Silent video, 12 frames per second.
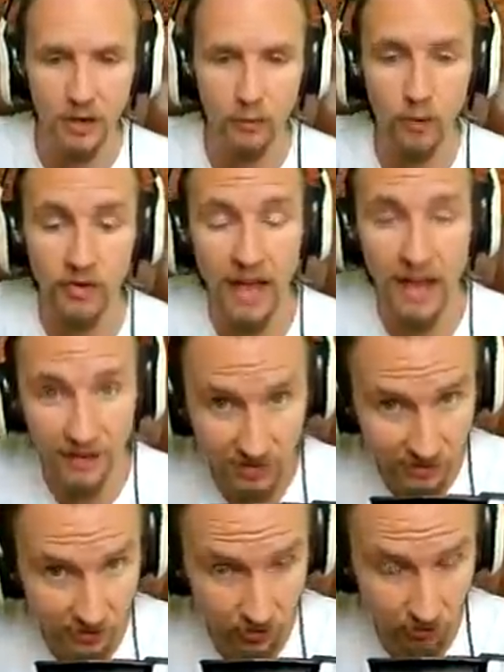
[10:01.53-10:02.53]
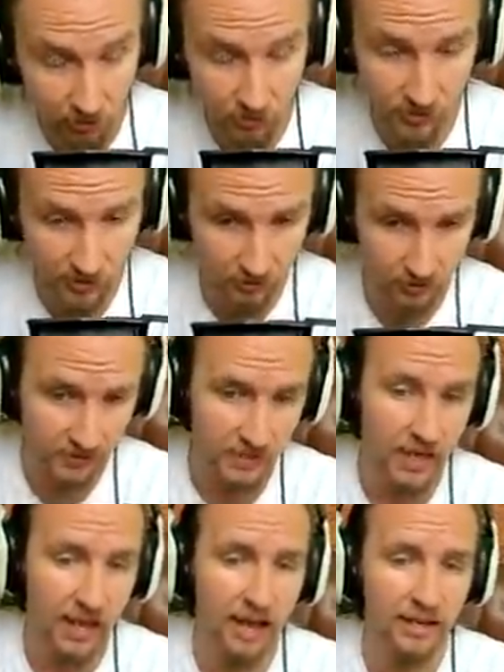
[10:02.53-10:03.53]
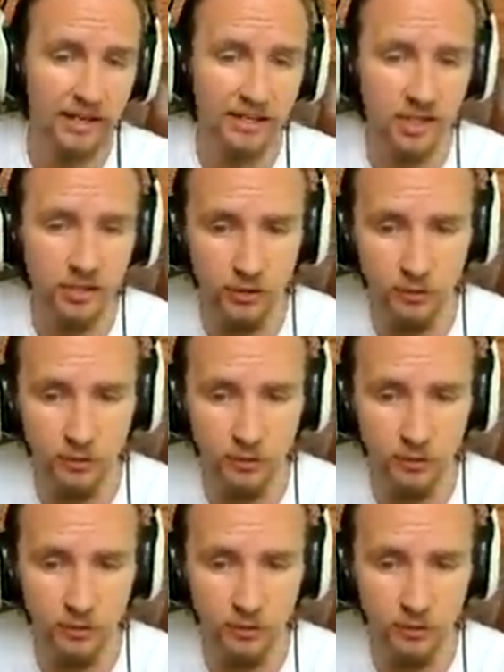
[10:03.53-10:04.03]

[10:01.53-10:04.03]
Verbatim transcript: with excellent crew skills, and unless you can